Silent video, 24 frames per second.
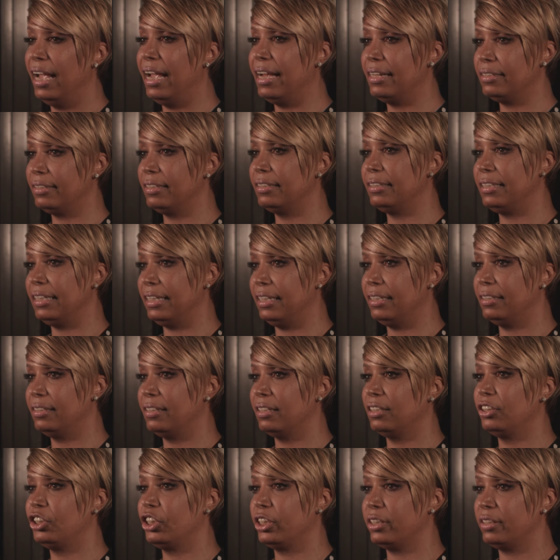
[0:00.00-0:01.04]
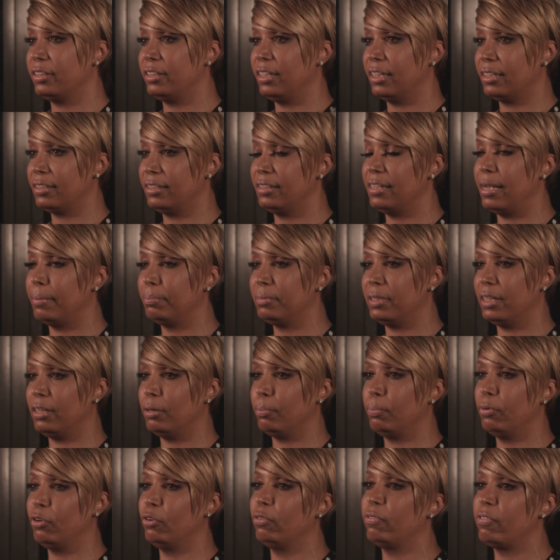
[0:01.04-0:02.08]
entities and just accept and
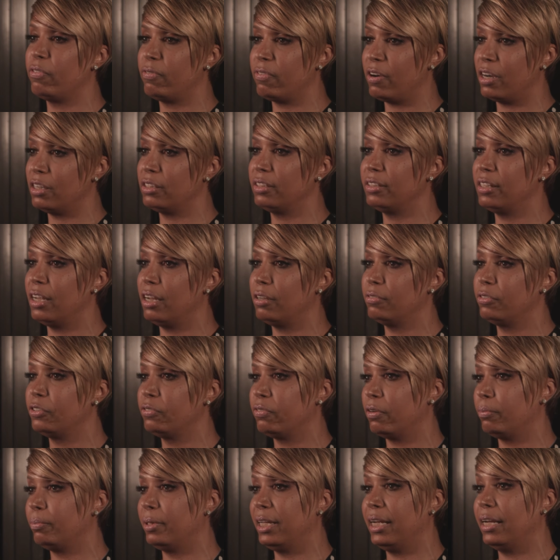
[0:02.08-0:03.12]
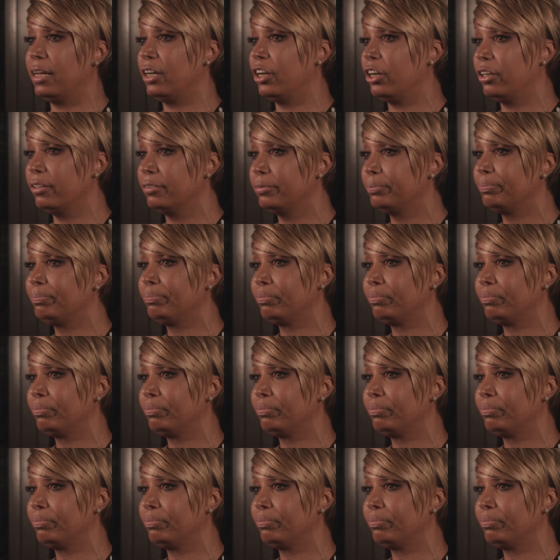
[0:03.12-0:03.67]
approve of ourselves from the inner.